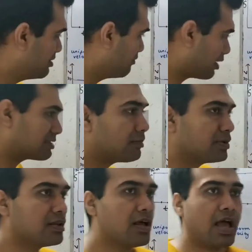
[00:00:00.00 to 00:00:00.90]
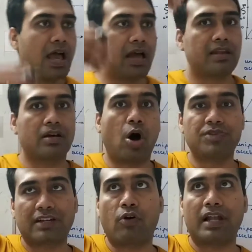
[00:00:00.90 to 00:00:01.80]
For example, an
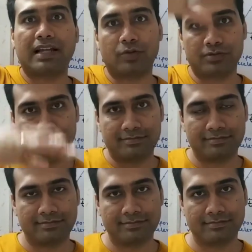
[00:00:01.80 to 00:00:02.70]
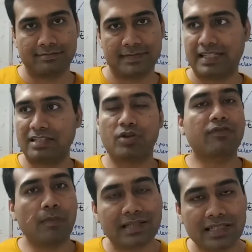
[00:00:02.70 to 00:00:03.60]
object falling down. It has
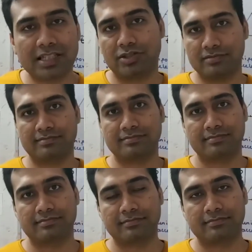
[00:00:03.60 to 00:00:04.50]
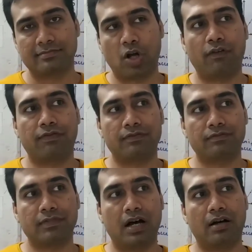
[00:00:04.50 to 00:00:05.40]
uniform acceleration of
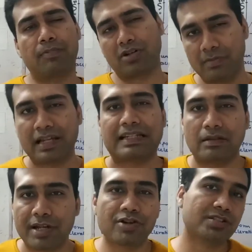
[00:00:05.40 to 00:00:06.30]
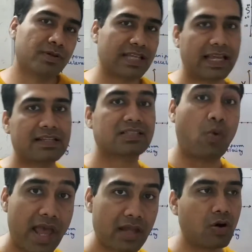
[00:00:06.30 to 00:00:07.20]
approximately 10 meters per second
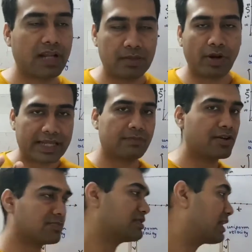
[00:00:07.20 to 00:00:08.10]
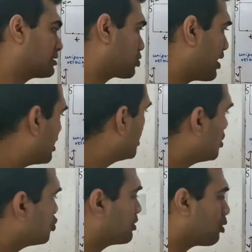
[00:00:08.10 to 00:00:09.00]
square, or 9.8 meters per second square
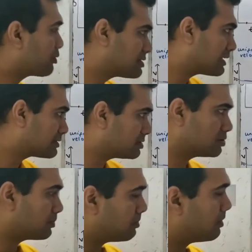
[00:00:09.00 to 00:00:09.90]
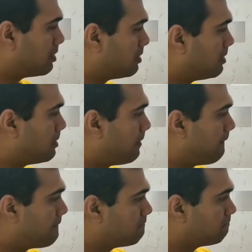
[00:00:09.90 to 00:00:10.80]
to be more precise.
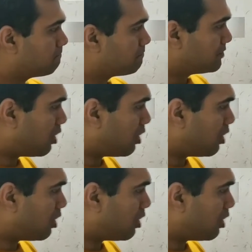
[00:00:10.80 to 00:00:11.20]
Now